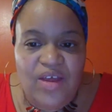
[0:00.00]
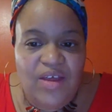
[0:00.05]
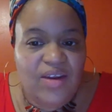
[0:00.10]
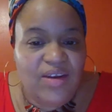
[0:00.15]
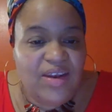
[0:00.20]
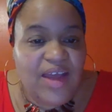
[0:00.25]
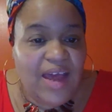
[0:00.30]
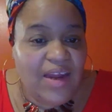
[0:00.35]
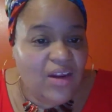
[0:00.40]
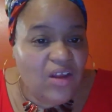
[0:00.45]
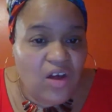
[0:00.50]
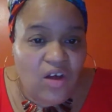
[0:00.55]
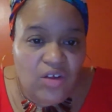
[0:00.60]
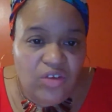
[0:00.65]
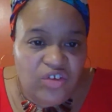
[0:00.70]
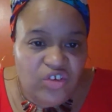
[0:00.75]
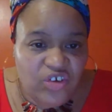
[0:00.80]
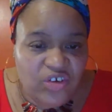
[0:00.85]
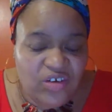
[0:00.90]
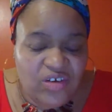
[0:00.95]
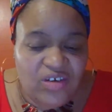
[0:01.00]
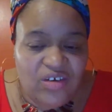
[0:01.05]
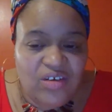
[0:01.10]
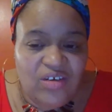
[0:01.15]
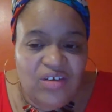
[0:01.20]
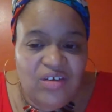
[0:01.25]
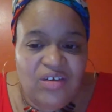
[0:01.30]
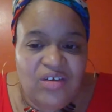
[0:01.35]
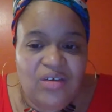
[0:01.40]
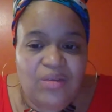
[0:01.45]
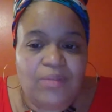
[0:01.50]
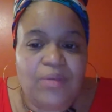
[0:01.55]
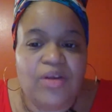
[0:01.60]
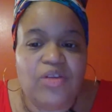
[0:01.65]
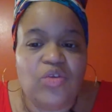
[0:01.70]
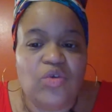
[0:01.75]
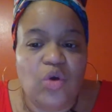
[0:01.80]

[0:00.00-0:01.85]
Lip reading: Not culture, but